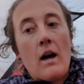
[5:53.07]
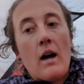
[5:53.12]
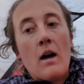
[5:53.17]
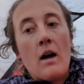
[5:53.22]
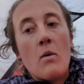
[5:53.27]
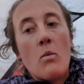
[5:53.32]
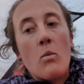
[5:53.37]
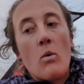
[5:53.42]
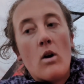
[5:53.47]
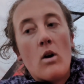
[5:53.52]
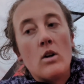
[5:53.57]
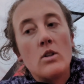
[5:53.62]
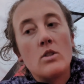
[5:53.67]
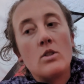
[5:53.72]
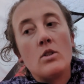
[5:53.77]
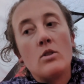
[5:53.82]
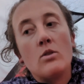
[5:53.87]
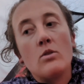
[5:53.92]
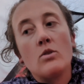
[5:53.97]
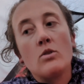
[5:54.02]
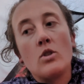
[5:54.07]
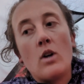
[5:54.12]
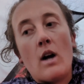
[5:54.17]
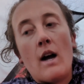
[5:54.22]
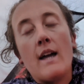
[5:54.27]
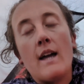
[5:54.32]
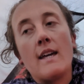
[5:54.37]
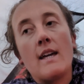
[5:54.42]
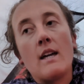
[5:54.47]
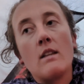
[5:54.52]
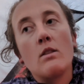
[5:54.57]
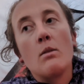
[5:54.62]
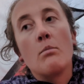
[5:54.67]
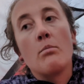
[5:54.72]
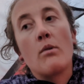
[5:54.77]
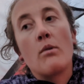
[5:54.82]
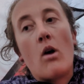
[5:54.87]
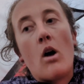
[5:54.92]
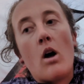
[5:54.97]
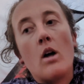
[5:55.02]
I want to try and get the
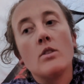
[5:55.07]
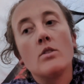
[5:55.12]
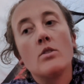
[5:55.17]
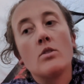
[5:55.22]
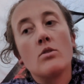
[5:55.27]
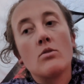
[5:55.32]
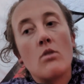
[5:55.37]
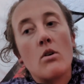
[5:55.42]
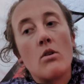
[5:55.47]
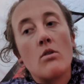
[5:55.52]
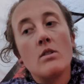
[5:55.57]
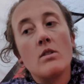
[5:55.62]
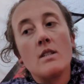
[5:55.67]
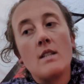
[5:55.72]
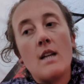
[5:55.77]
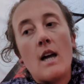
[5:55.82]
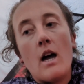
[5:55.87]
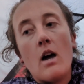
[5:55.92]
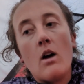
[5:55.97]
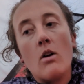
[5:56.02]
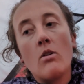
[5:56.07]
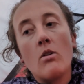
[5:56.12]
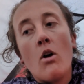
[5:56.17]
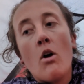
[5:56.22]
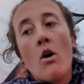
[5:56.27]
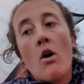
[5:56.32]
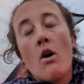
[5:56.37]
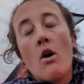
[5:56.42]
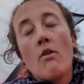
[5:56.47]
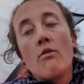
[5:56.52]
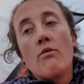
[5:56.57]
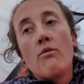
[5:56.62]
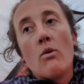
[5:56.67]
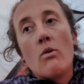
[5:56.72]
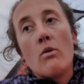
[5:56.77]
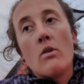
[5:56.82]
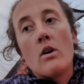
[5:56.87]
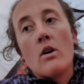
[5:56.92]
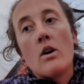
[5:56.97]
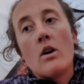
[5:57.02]
broad strokes down
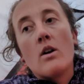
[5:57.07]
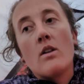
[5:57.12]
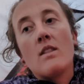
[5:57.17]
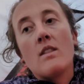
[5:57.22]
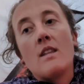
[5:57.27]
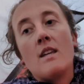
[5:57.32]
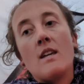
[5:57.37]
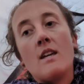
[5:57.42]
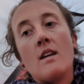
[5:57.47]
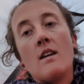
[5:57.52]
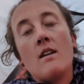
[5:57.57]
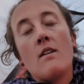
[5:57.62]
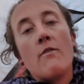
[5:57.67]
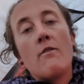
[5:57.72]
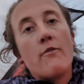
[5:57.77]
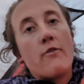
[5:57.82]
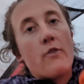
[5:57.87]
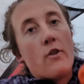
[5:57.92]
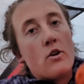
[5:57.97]
for the